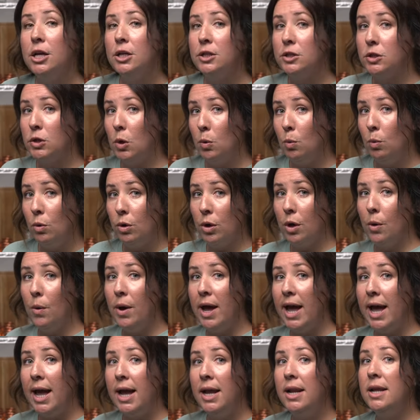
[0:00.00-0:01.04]
So we'll go
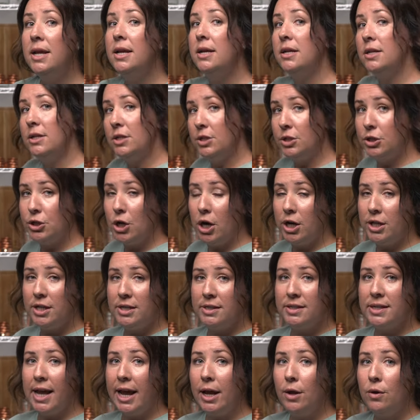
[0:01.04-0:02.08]
ahead, start the
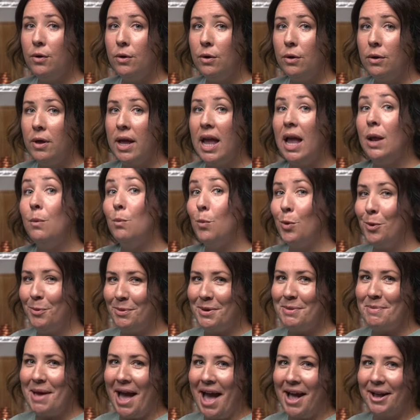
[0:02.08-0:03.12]
cycle and we'll
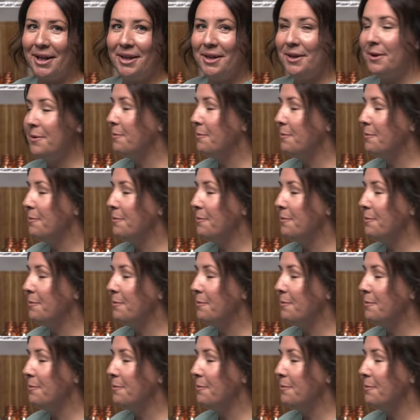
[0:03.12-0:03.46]
be back.